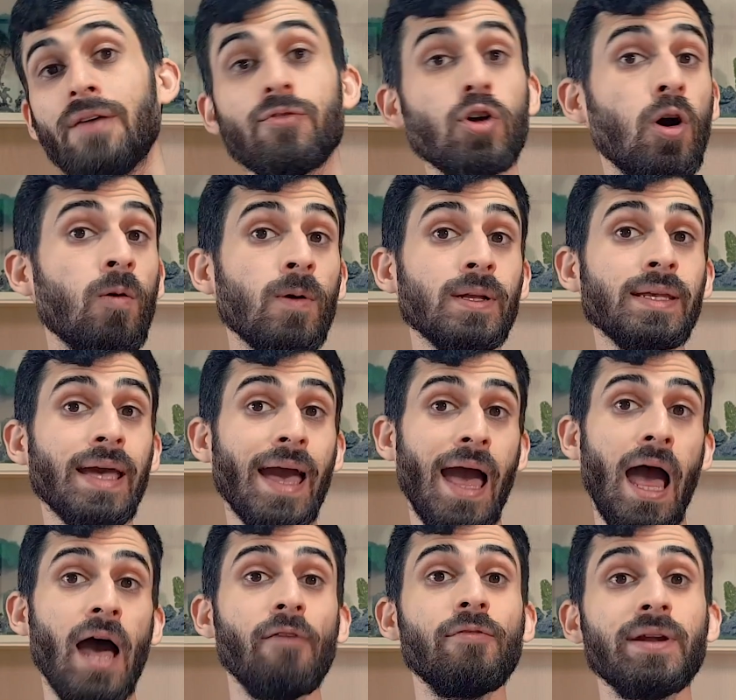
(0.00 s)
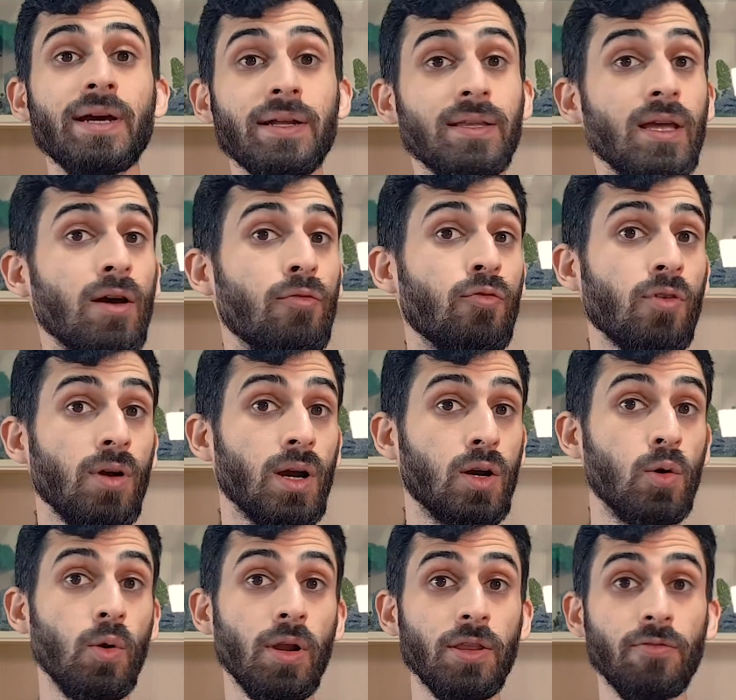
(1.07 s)
you already have an idea for a
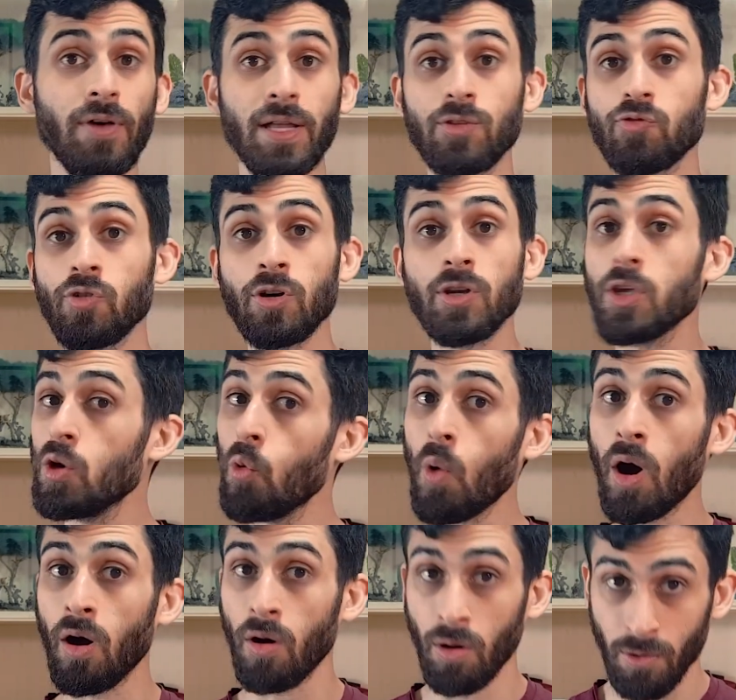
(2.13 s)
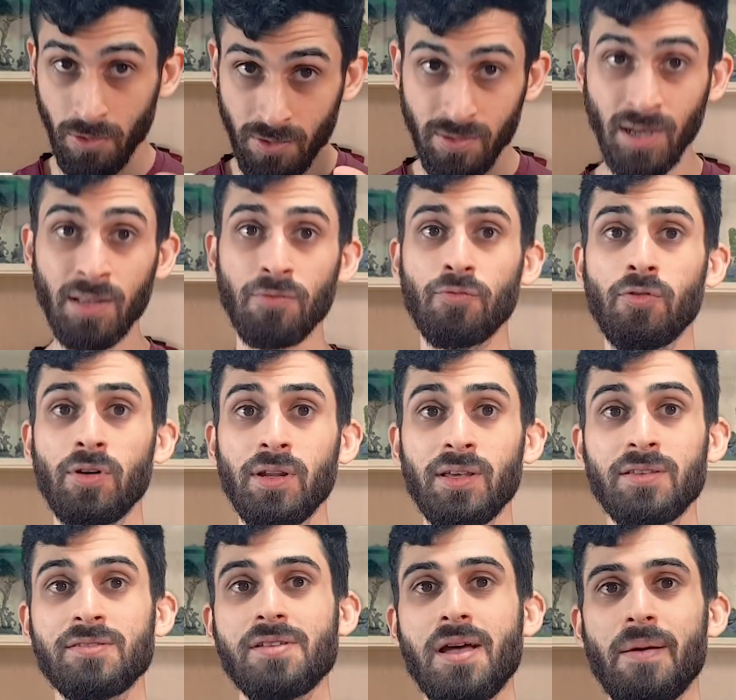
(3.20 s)
cool adventure, you are set for
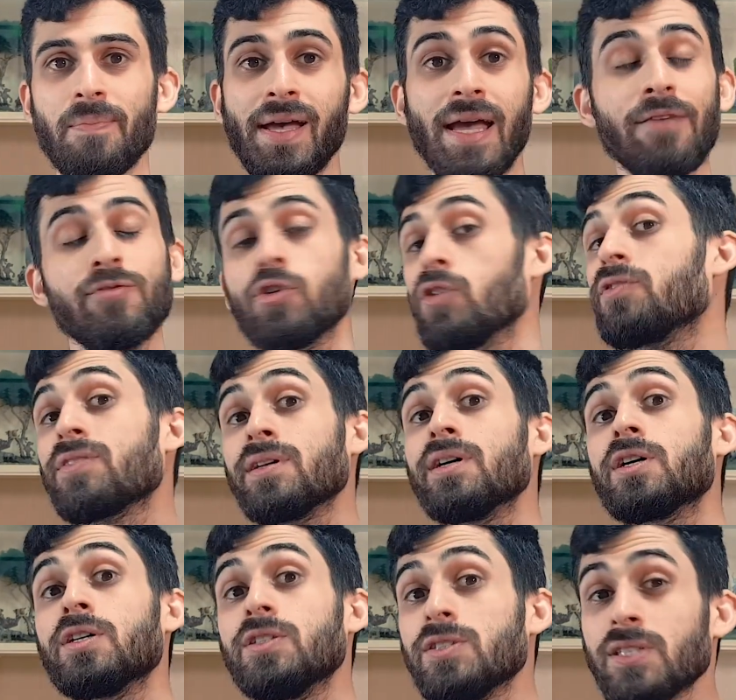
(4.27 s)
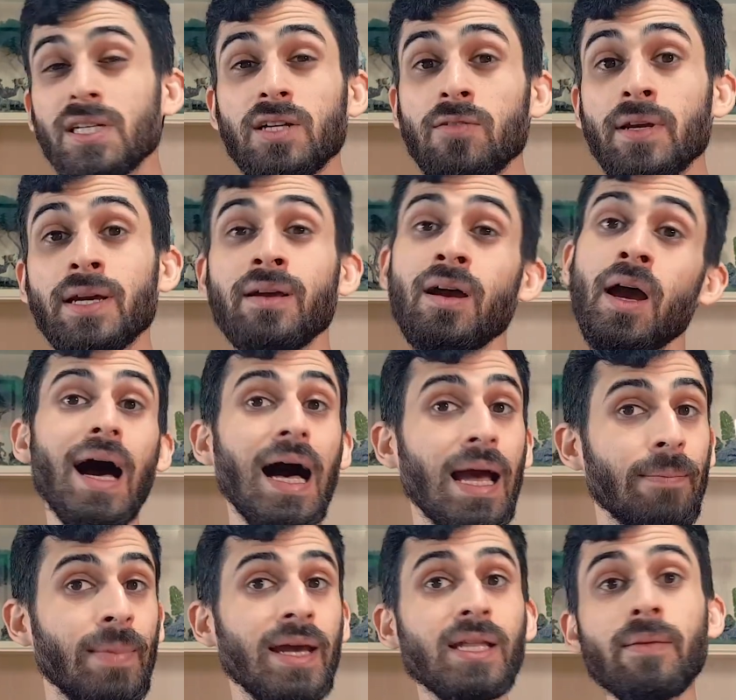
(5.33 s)
this step. If you are still considering, I
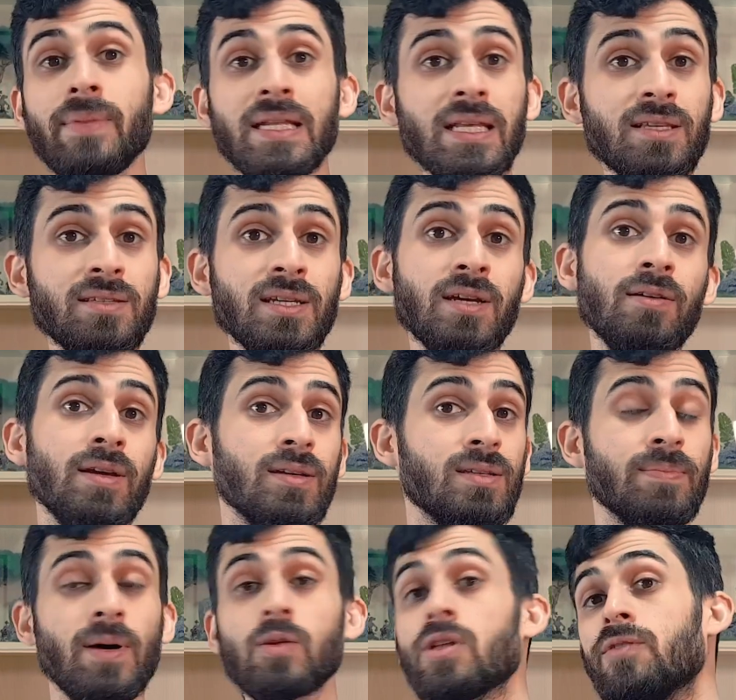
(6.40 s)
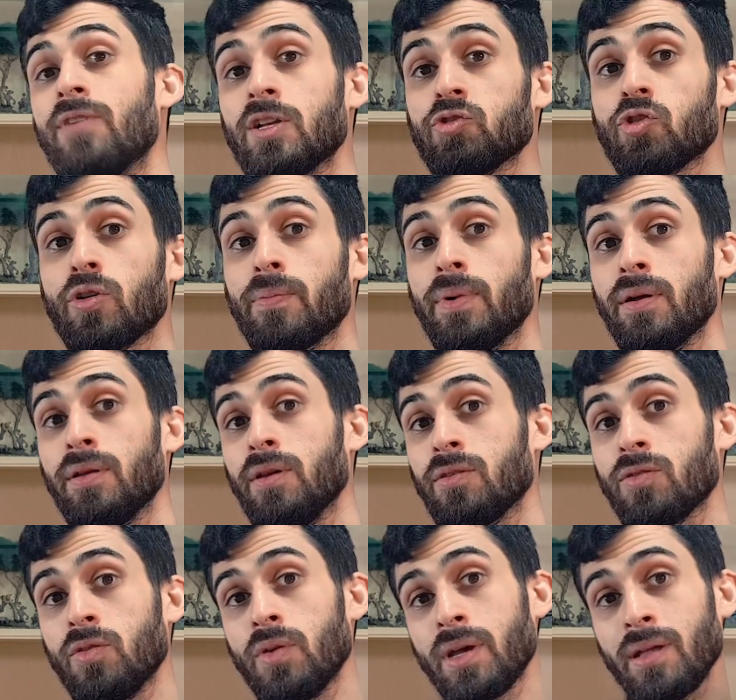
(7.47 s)
made a mini series about adventure building
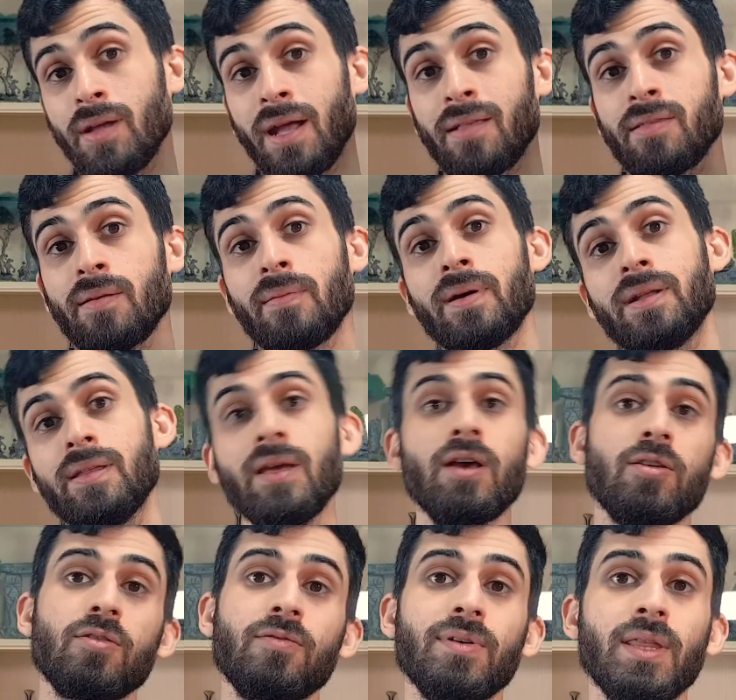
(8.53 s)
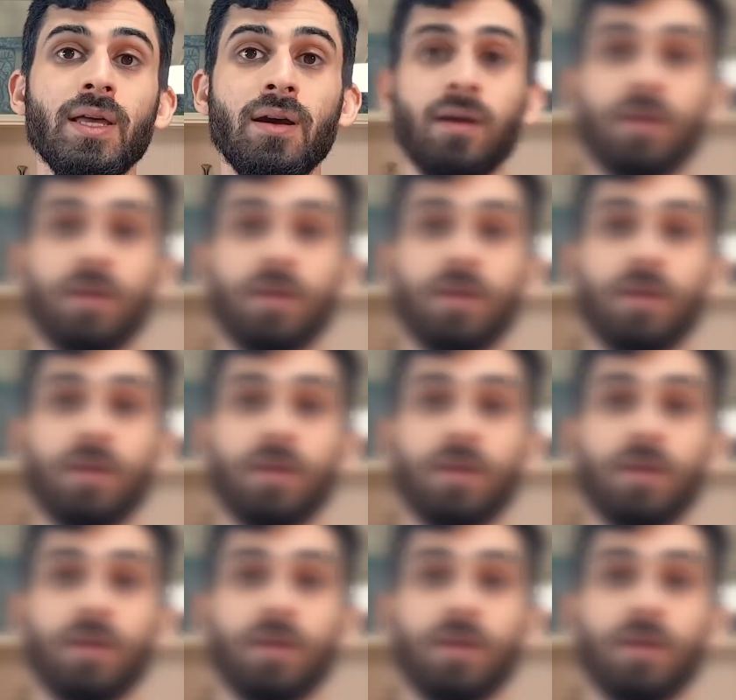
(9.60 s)
so you can get some ideas over there.